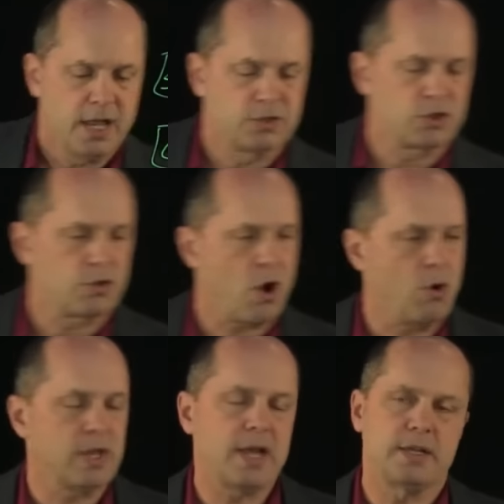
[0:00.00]
And so the
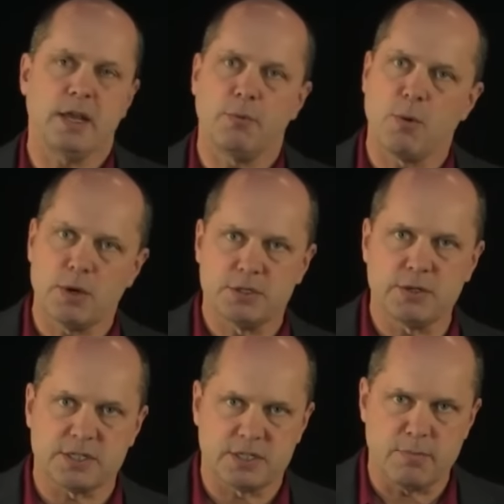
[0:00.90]
whole idea, we want
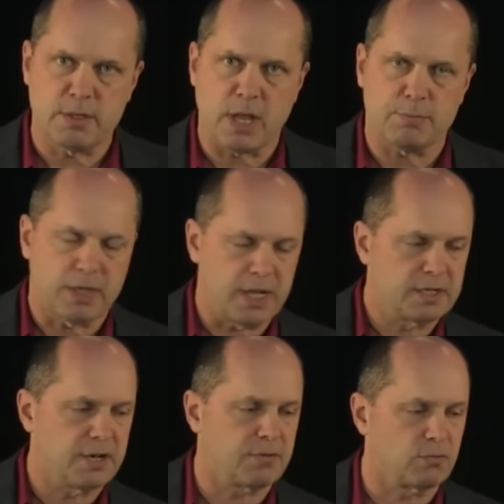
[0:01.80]
you to simulate playing
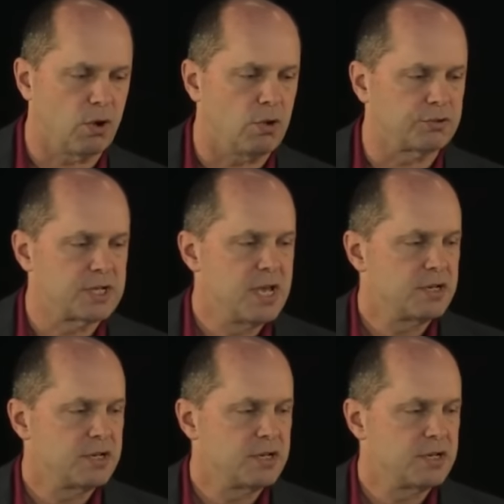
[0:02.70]
different roles